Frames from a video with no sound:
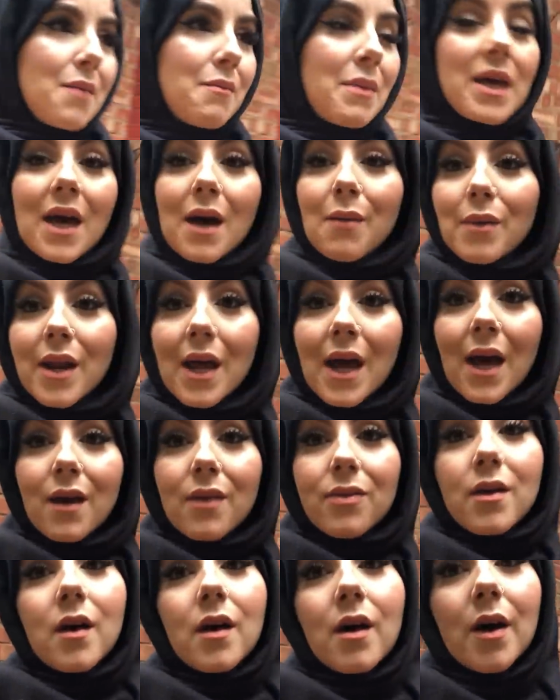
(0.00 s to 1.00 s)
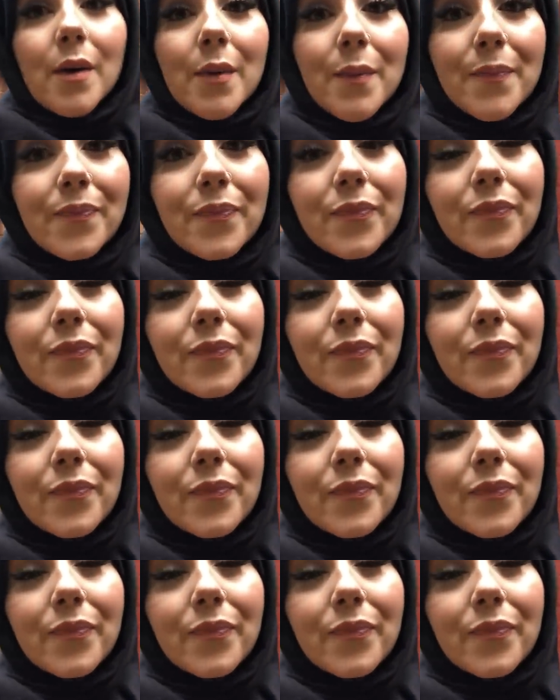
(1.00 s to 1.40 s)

But yeah, I'm gonna hang the